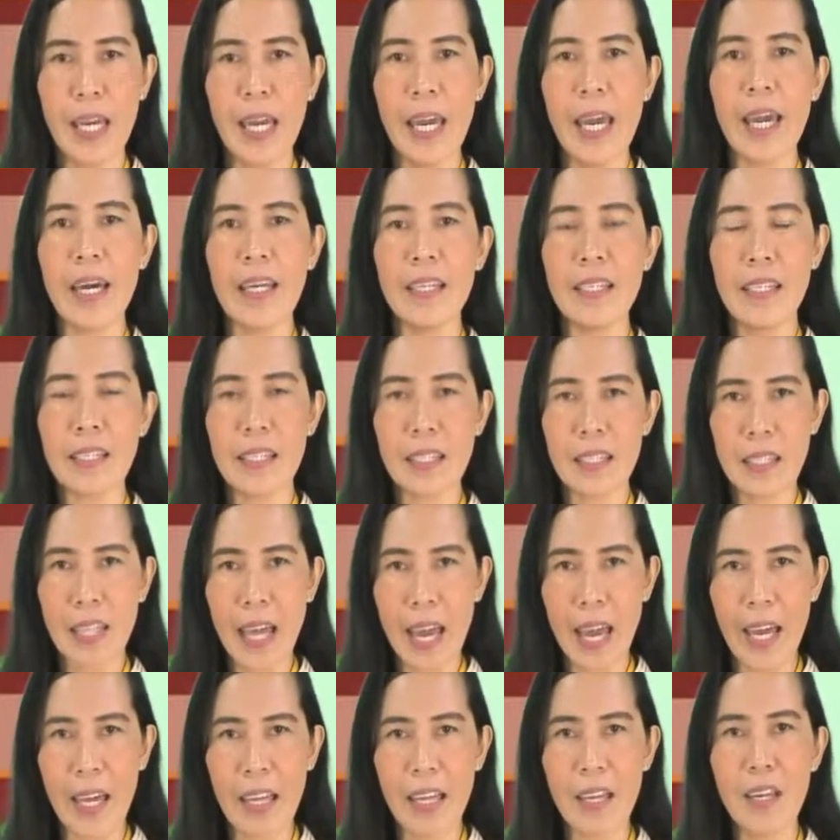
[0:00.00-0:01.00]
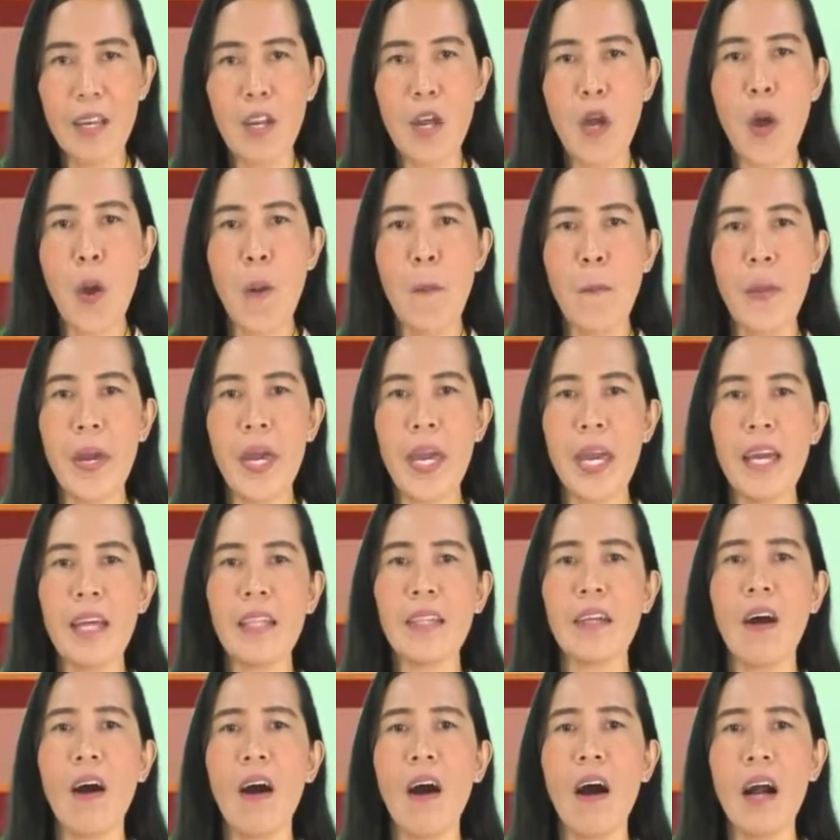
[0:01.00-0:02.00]
and 10 being
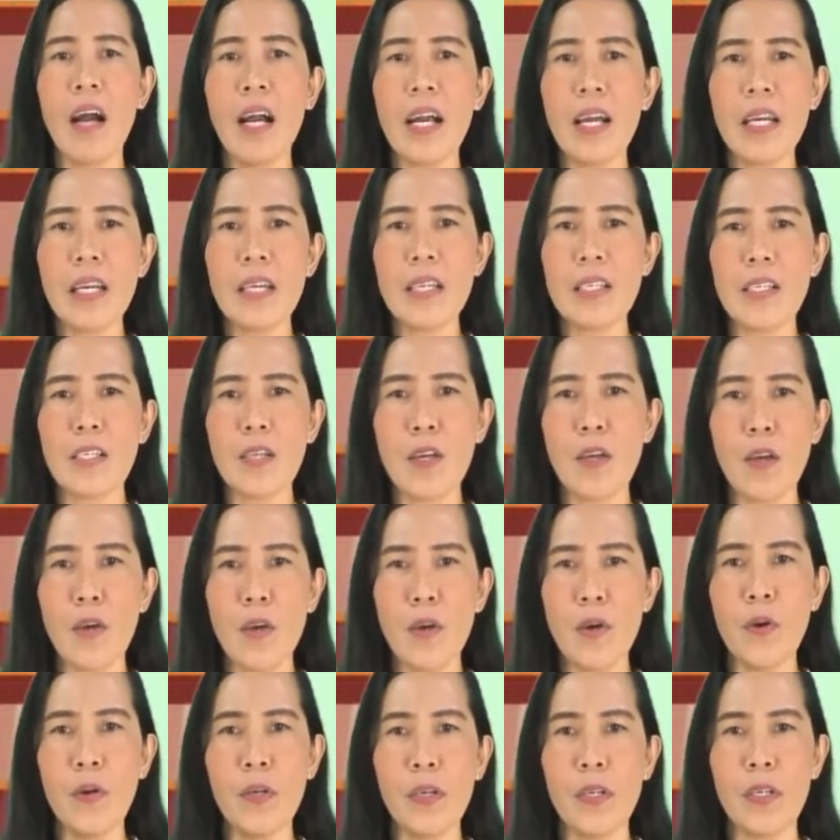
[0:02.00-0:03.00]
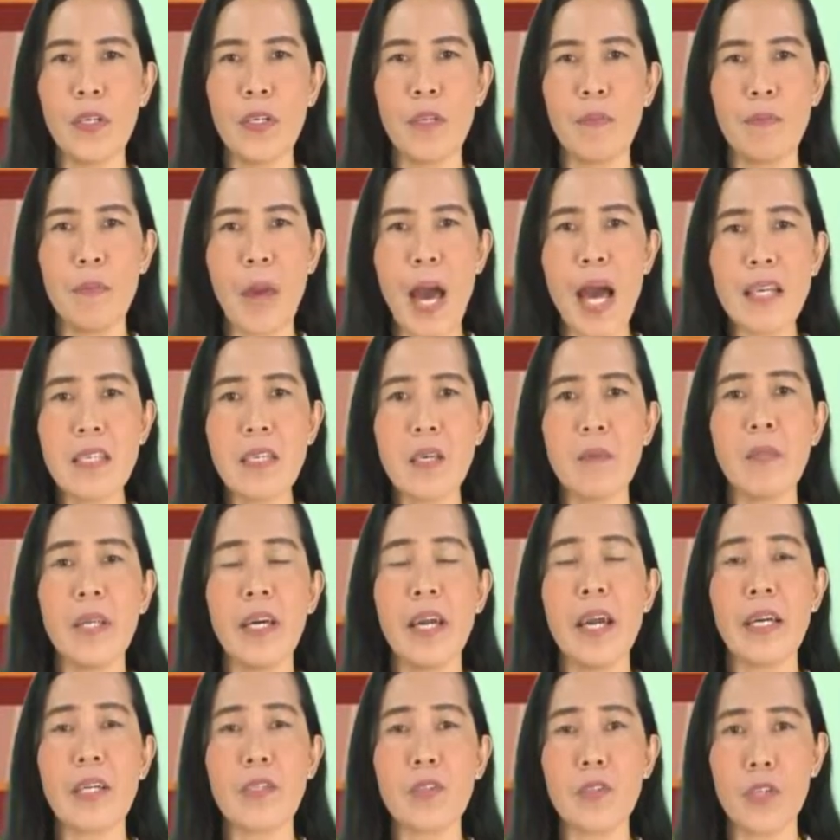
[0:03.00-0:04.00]
the hardest you could possibly
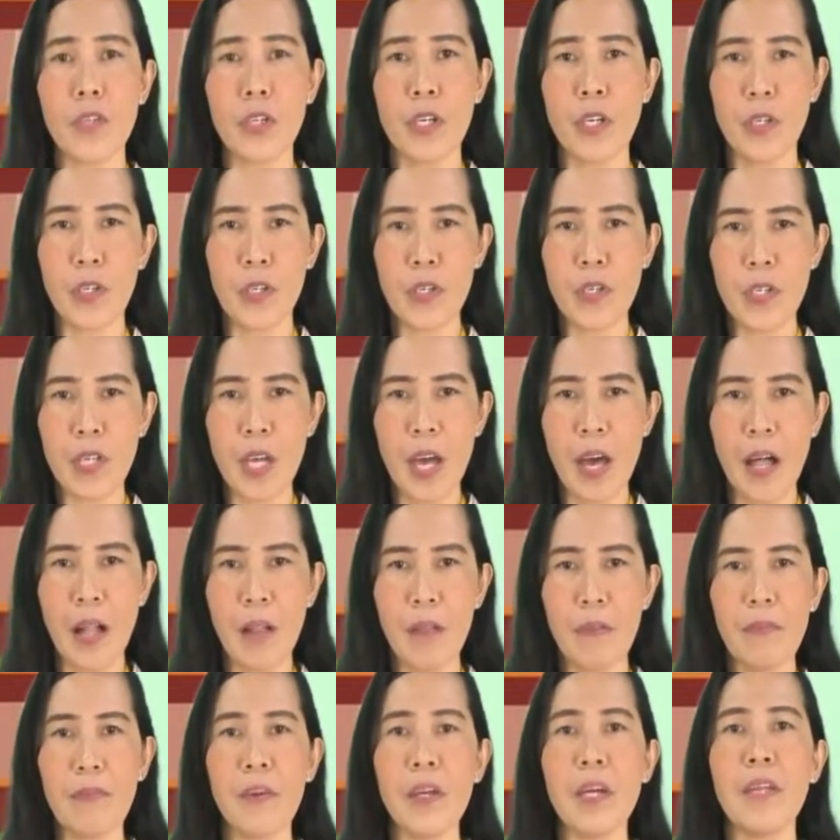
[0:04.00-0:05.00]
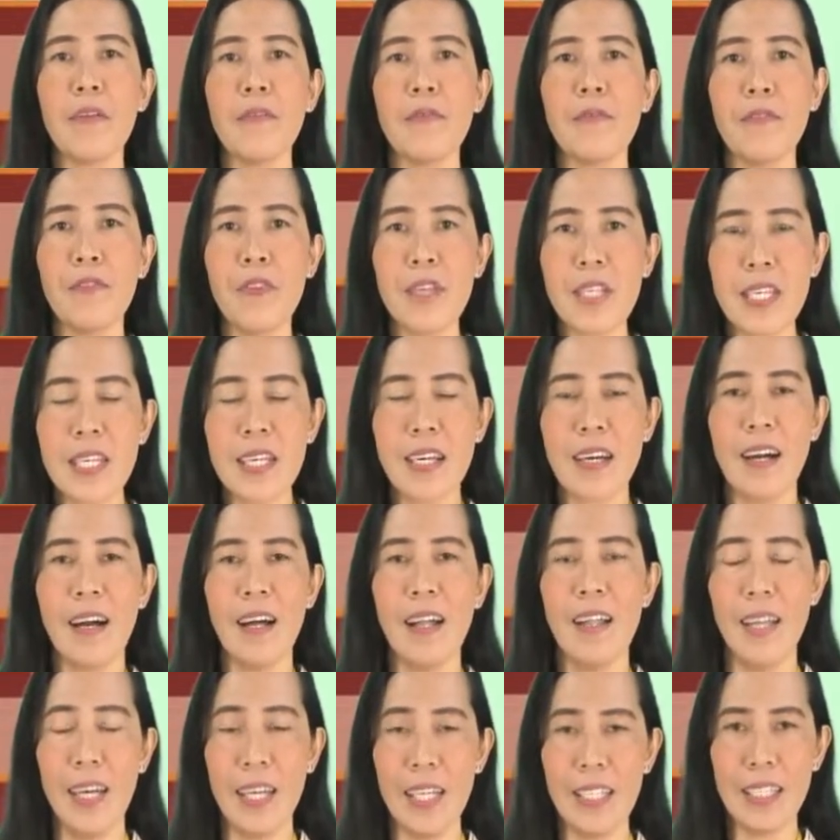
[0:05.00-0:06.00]
exert yourself in
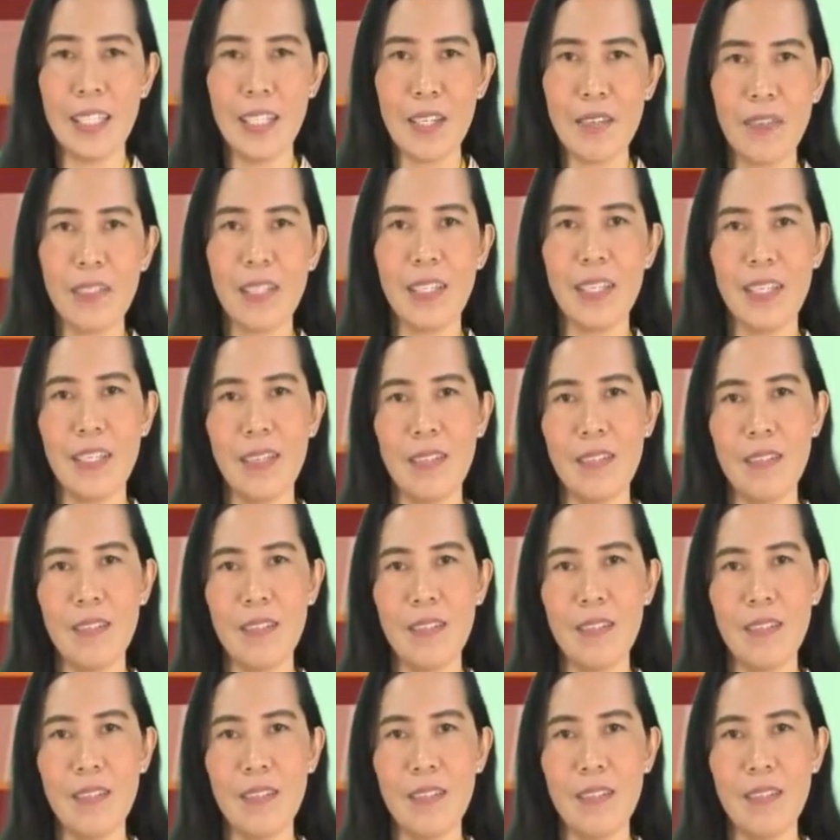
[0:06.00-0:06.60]
physical activity.